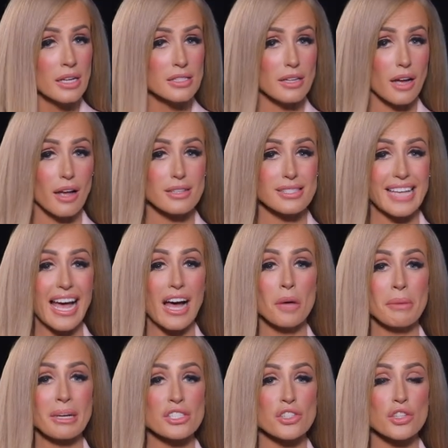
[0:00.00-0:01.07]
to ask how
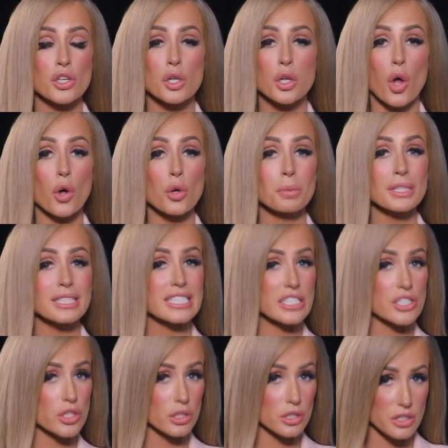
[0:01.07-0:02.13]
much the global
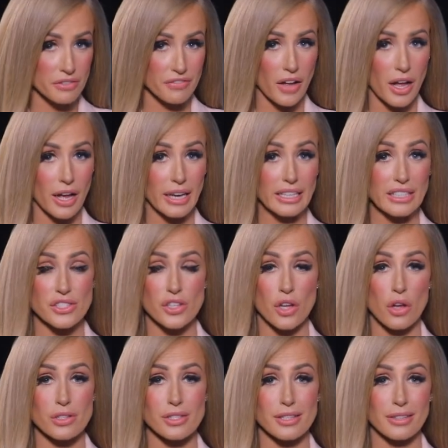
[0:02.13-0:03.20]
digital divide is
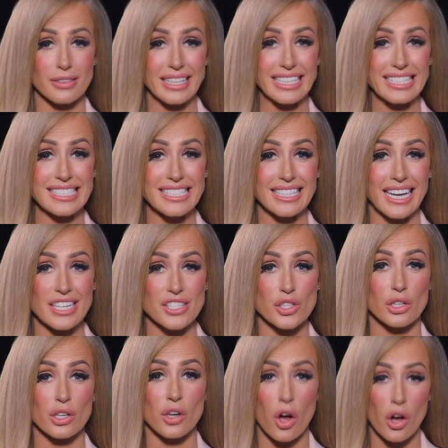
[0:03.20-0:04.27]
costing the
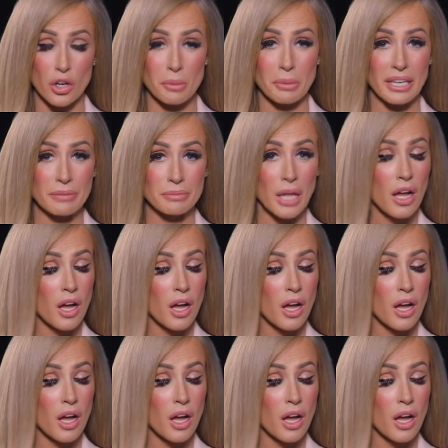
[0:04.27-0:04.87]
international economy,